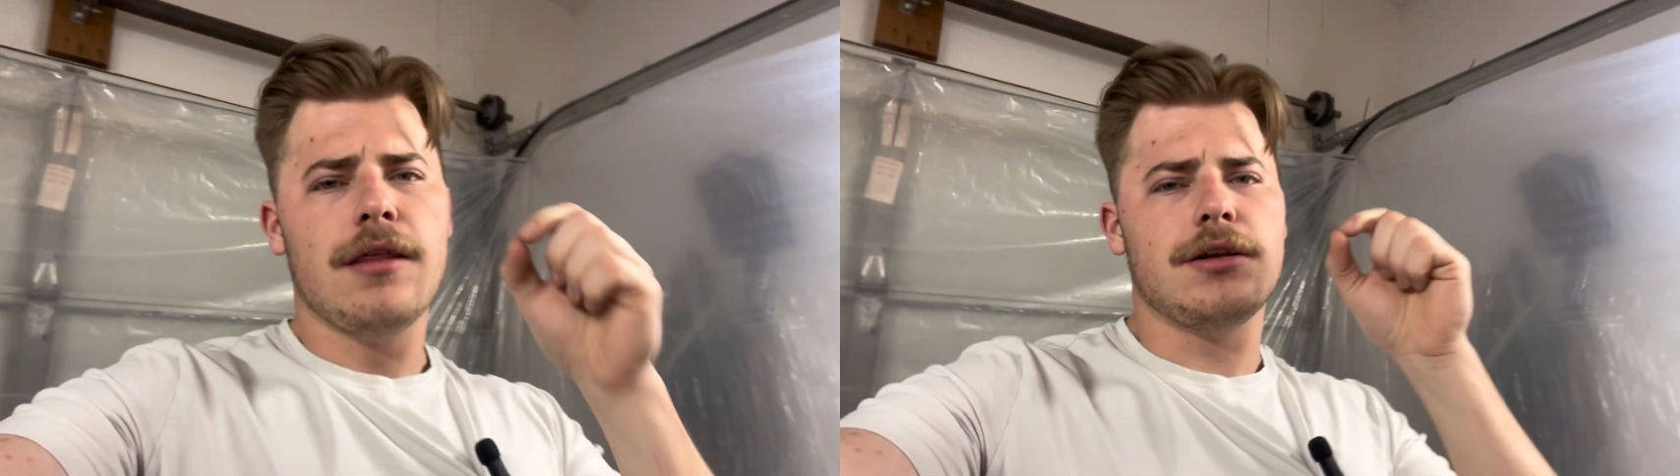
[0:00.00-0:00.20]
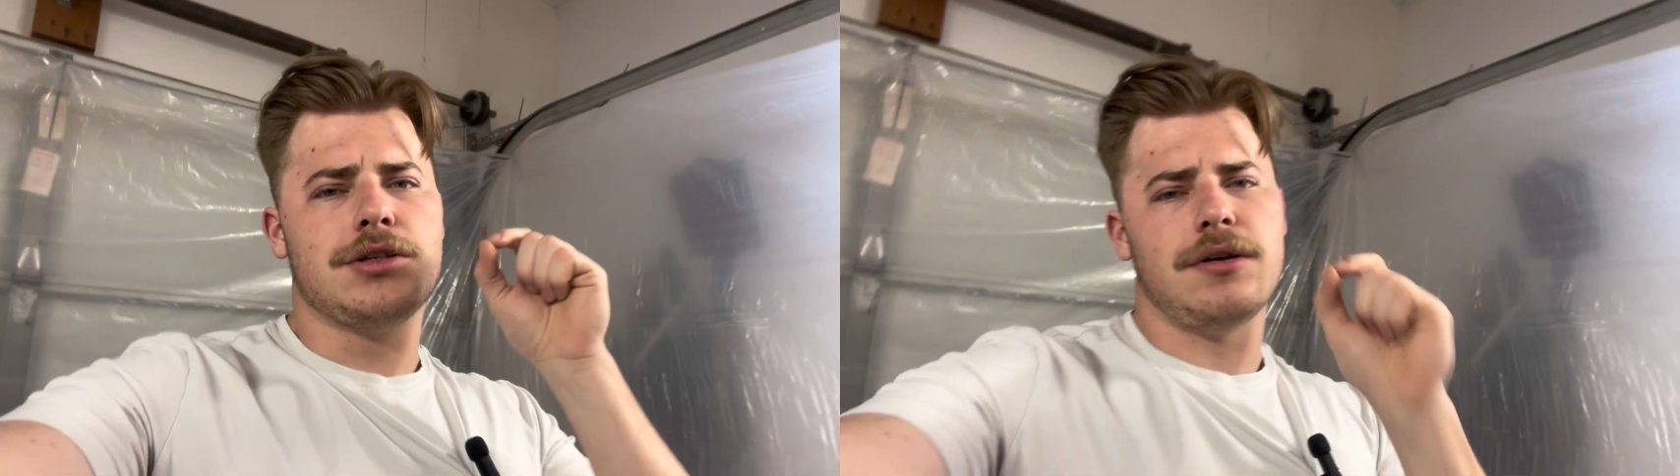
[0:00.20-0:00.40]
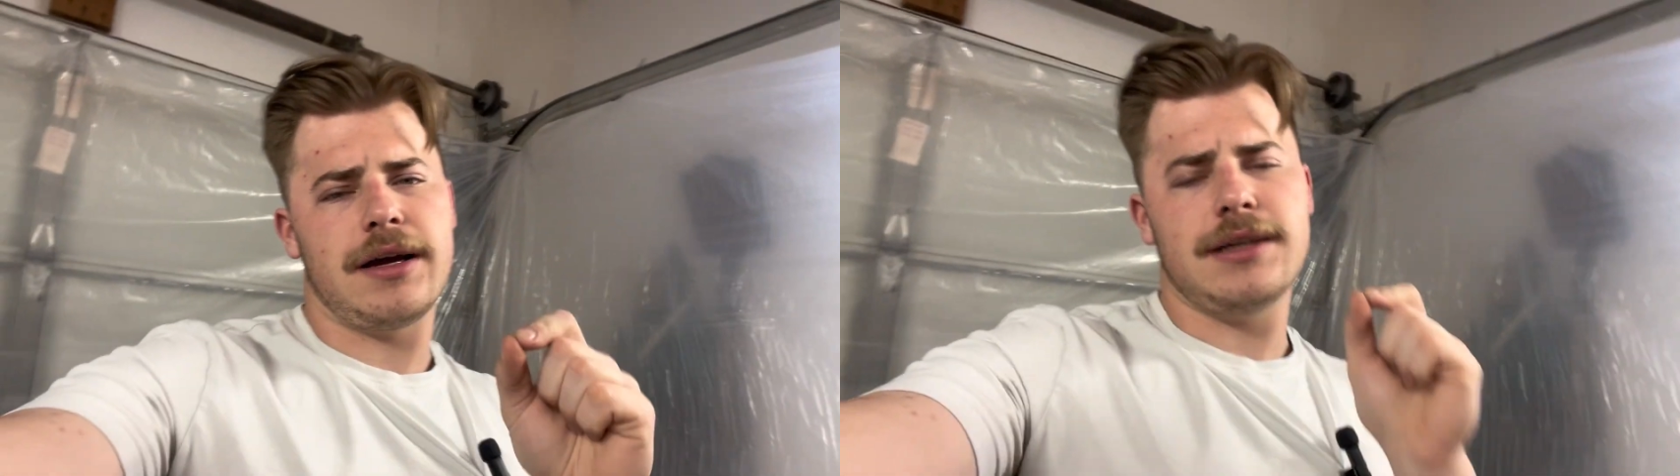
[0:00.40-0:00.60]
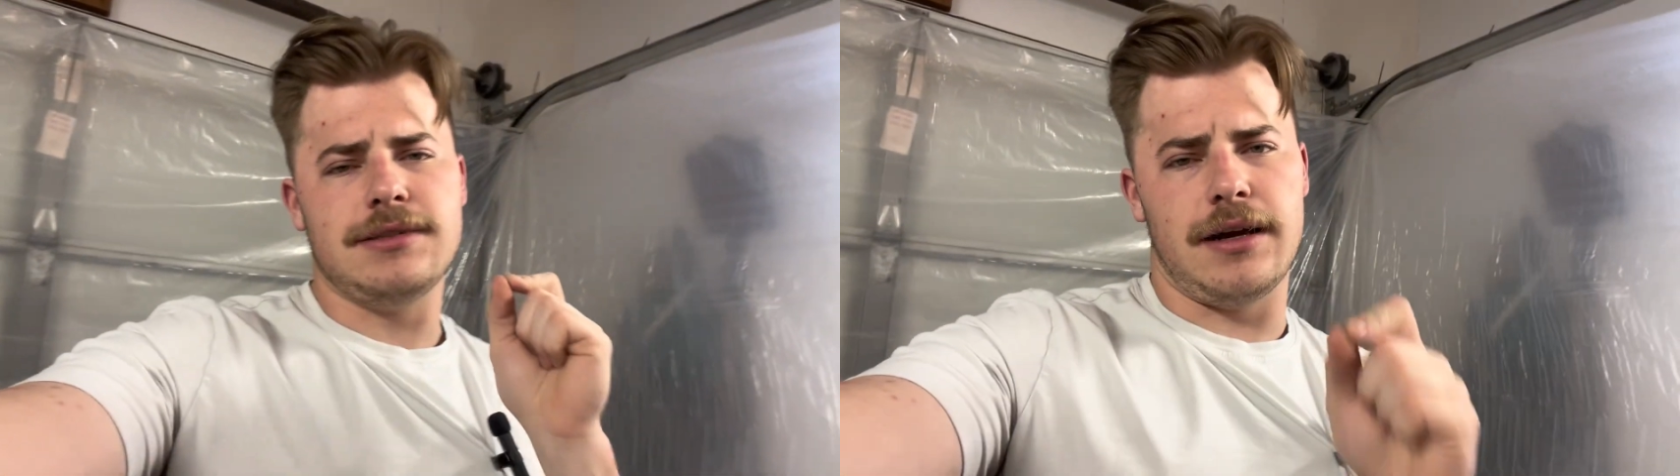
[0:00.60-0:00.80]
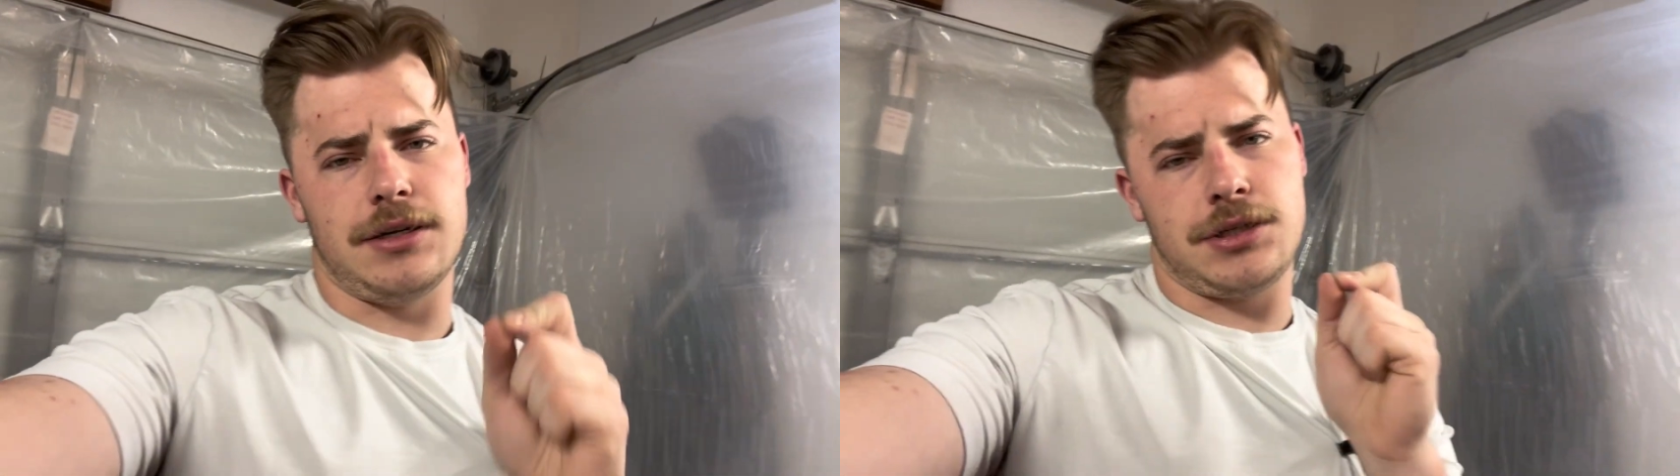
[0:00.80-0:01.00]
The truck is
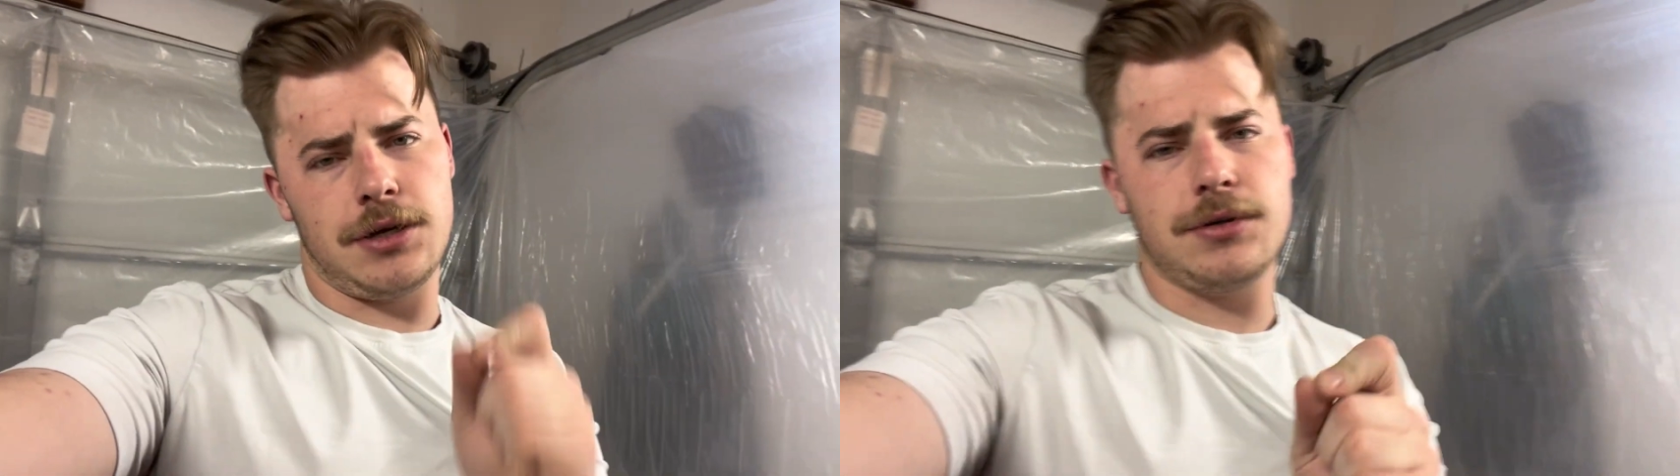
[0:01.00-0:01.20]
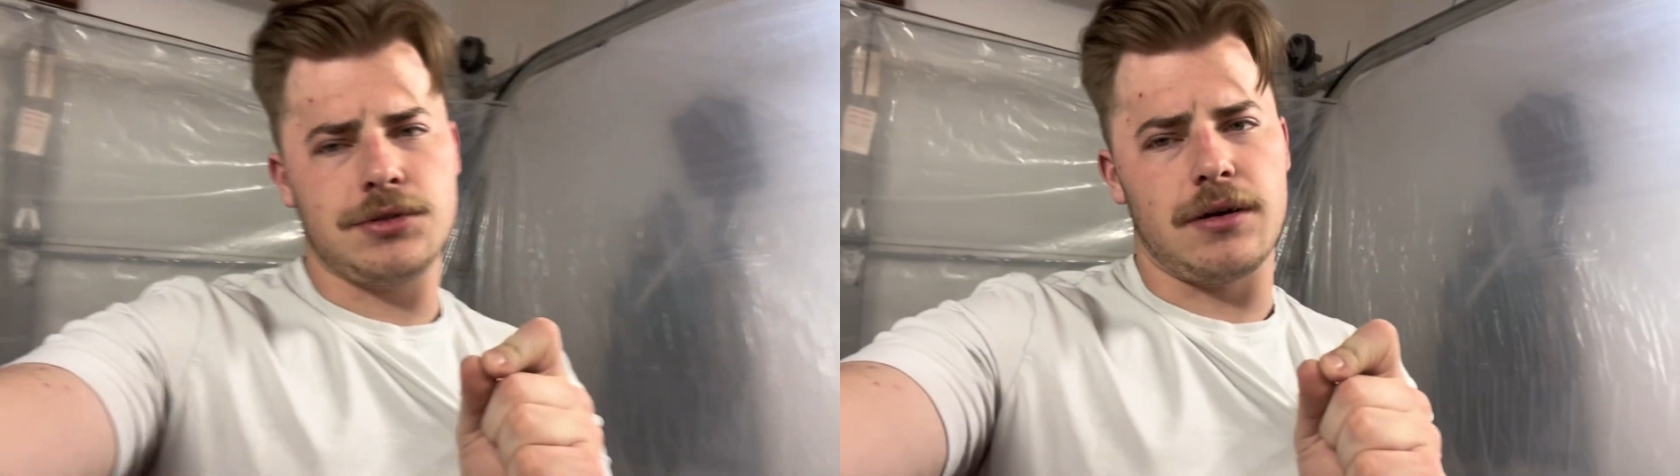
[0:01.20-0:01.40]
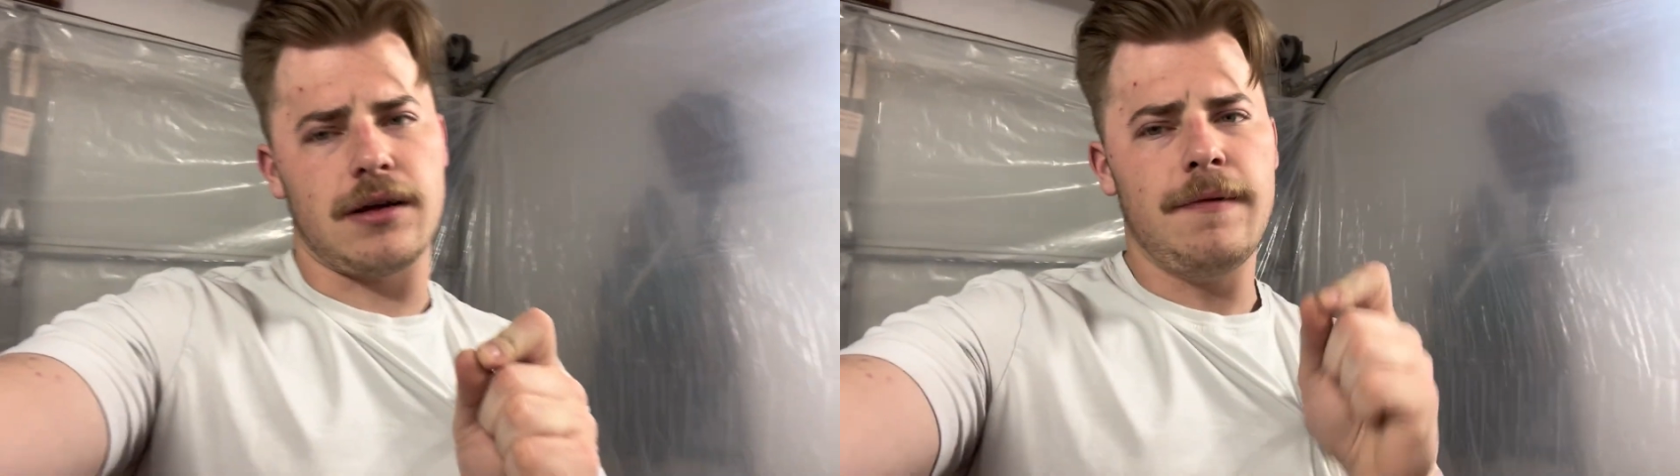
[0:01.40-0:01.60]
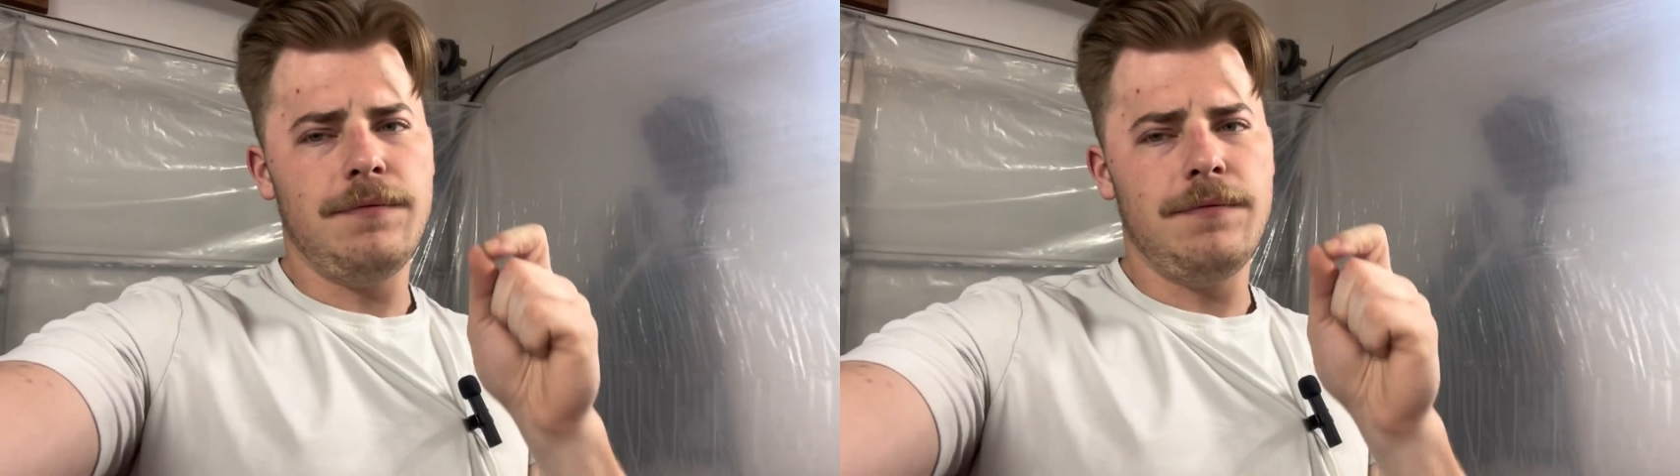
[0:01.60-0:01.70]
not a show truck.